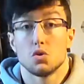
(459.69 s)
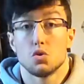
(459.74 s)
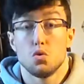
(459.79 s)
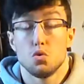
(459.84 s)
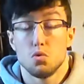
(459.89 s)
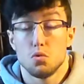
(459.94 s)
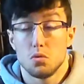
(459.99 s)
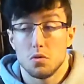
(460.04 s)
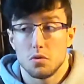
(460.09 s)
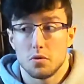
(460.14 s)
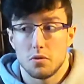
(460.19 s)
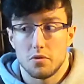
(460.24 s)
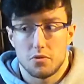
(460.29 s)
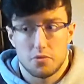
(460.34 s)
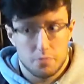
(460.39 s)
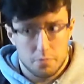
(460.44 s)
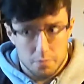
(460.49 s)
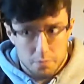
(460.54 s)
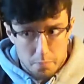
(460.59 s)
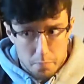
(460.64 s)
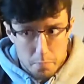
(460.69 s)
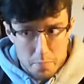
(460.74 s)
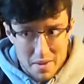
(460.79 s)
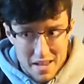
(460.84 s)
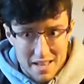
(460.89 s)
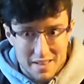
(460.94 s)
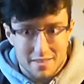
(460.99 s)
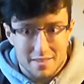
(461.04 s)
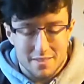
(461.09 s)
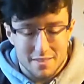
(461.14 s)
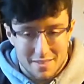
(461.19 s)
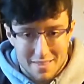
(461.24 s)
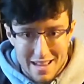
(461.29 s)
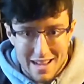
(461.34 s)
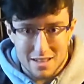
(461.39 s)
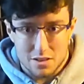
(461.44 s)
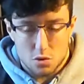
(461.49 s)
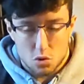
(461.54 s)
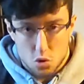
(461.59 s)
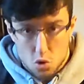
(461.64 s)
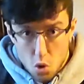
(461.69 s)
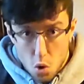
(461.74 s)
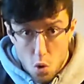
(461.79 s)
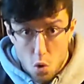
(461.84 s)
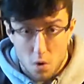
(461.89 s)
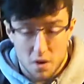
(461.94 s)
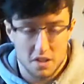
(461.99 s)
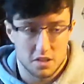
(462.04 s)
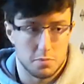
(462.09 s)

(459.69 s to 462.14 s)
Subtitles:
to meet that goal.